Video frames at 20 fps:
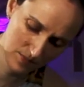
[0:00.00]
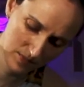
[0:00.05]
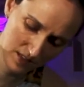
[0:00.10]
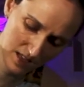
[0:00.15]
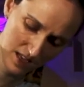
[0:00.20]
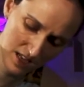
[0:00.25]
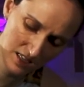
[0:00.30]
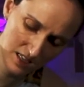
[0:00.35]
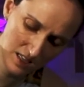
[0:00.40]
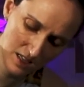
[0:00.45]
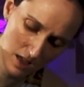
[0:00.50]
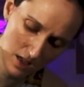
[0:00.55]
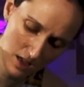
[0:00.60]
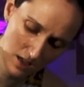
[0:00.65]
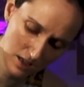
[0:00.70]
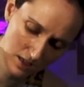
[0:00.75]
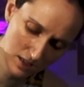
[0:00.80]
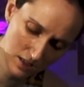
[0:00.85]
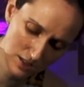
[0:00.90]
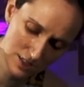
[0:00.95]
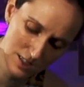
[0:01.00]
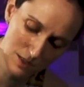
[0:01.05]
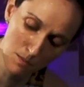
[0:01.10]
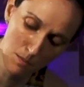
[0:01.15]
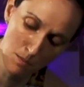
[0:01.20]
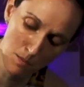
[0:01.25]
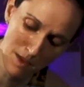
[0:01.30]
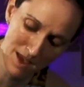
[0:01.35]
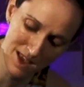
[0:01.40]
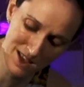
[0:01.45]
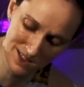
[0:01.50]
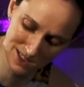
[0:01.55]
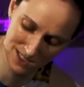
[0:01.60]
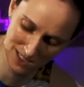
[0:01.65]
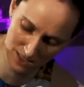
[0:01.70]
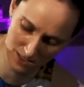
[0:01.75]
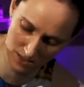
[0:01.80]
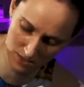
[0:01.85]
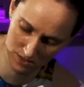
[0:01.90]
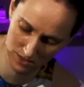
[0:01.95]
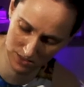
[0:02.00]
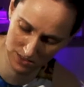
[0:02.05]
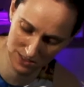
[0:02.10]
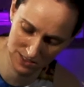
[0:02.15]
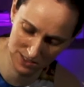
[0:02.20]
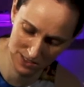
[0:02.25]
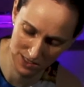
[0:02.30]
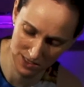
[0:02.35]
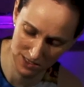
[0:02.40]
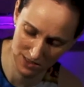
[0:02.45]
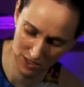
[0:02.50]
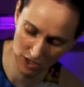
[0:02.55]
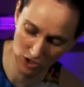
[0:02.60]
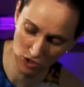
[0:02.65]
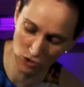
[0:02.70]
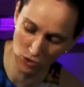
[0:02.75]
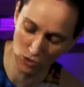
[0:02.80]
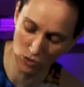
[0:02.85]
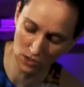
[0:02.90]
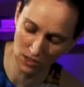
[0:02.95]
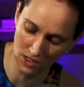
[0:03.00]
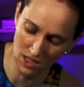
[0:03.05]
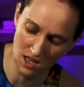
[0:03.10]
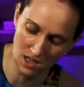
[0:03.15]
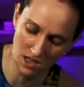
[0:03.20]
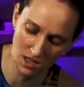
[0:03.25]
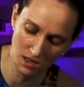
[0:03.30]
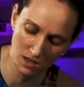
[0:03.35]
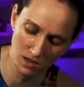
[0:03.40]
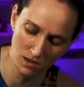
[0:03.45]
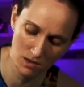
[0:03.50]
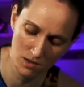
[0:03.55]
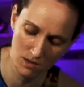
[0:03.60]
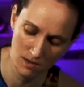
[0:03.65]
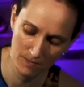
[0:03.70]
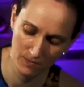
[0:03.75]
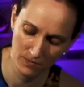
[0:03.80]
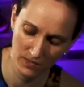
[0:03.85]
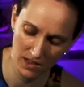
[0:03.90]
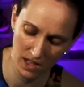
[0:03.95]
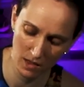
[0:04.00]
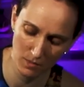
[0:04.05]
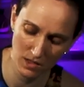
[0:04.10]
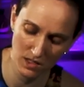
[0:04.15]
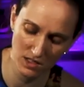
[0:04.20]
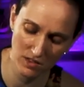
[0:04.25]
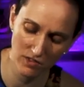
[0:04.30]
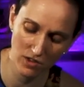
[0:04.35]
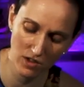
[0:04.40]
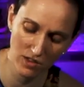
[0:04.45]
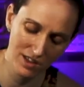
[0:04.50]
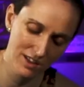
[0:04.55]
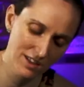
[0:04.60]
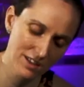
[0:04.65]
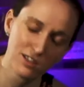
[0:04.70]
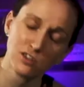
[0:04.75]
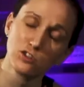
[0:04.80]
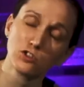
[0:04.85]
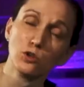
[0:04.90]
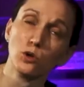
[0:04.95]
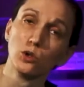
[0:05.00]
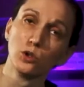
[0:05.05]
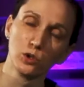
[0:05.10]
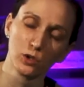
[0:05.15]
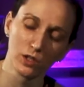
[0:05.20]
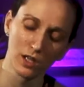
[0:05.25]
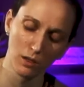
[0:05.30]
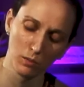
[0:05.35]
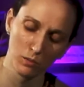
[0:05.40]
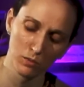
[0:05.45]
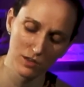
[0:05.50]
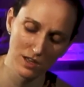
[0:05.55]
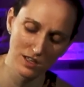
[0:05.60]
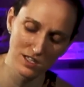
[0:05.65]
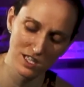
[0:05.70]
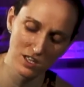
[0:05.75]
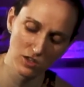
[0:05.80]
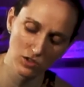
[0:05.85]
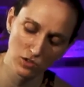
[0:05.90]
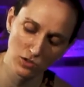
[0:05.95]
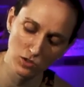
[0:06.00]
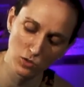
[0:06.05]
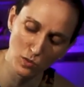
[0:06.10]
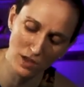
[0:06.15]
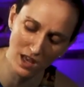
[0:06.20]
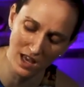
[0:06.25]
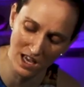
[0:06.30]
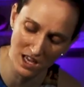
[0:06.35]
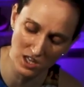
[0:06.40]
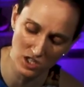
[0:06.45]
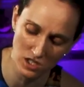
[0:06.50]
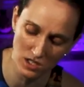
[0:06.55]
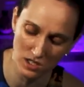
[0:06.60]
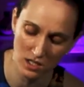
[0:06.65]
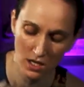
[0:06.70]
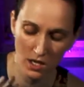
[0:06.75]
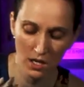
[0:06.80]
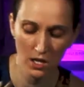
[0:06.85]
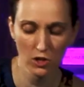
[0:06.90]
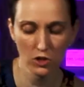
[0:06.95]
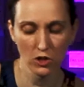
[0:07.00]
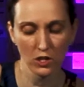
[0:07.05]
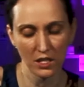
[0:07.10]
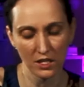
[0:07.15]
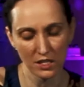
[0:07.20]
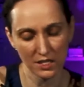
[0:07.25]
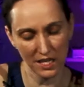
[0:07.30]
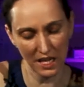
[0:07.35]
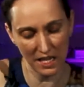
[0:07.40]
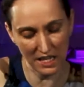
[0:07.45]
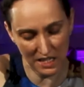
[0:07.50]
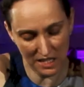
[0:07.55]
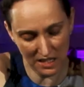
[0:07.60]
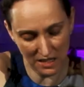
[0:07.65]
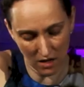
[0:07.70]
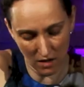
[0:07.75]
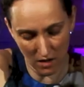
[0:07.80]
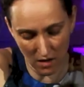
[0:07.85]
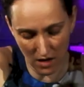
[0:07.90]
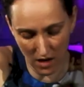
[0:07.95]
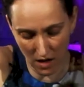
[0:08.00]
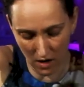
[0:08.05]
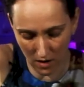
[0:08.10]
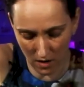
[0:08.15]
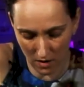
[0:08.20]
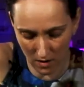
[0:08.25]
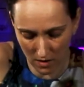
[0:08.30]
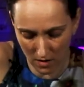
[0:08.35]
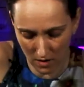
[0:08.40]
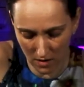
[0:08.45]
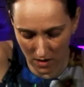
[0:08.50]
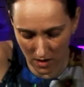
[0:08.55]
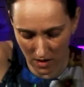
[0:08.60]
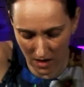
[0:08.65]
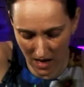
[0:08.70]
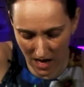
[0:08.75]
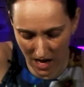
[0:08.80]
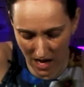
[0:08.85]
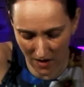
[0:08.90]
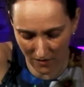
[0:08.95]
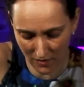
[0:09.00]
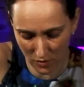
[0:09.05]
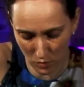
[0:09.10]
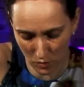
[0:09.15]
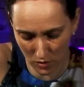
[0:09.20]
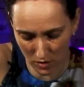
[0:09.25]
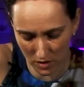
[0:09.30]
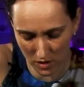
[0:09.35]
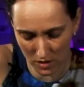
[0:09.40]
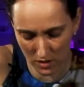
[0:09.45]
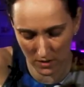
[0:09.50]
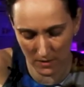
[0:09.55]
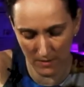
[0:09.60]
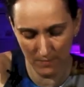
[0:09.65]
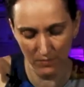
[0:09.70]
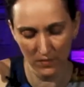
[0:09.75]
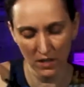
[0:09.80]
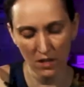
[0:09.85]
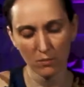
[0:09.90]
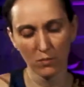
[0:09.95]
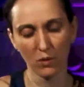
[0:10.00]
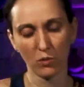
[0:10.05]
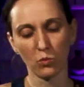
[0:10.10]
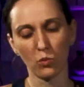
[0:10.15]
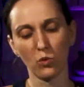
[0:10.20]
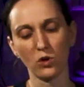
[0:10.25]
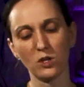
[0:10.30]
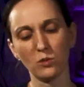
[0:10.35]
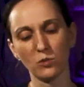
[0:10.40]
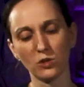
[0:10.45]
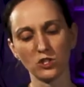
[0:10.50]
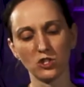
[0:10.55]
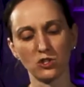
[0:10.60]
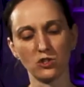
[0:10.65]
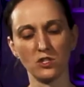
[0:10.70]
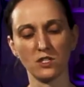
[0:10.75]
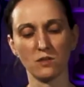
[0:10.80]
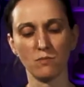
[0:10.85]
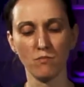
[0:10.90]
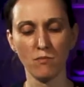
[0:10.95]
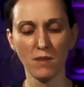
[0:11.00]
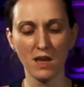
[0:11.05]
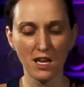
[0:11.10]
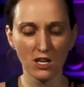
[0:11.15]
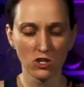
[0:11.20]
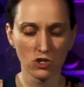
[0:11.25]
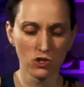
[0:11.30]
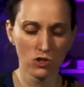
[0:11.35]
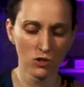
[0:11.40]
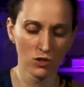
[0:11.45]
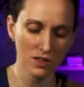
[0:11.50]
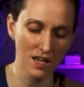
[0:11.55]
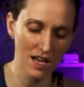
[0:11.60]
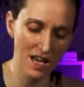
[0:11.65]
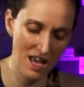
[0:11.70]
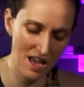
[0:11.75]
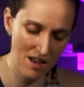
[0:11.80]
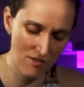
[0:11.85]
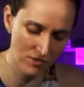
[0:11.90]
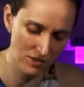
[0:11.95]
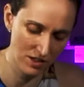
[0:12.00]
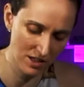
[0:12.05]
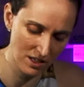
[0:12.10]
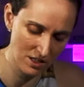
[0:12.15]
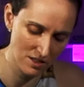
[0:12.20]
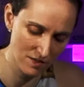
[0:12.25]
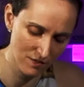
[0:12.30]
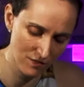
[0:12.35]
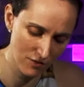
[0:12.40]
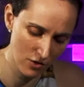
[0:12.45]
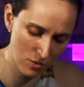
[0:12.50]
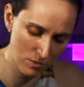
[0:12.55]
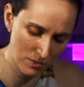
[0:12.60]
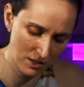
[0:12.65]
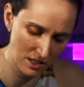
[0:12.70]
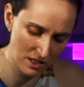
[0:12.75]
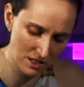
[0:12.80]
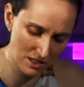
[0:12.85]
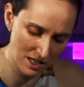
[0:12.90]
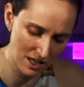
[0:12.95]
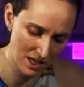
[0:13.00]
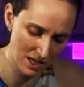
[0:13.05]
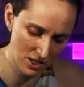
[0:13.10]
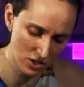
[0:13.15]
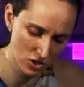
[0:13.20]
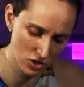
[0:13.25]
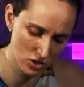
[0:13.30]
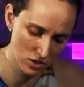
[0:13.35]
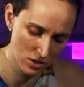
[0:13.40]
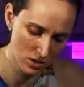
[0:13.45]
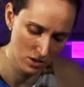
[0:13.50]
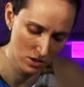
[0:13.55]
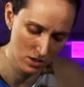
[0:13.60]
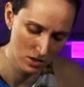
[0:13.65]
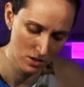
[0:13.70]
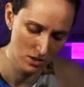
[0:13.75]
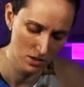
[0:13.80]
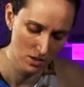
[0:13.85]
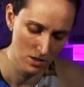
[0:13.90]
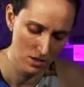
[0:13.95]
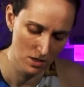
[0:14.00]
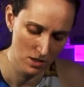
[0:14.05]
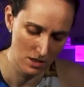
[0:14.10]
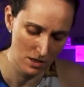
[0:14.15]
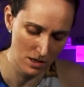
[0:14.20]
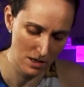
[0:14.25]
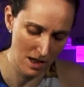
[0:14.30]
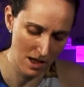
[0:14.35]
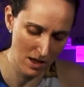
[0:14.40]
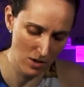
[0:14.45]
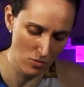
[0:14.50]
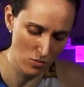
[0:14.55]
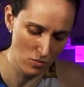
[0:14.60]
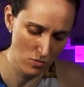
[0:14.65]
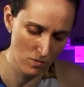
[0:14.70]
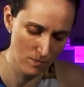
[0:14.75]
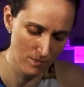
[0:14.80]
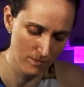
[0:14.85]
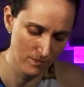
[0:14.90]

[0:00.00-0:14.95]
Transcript: any cosmetics that you're not liking, that means if you're thinking it's not looking pretty or there's wee edges, you can tidy that afterwards. But what you want to do is make sure that everything is firmly attached now,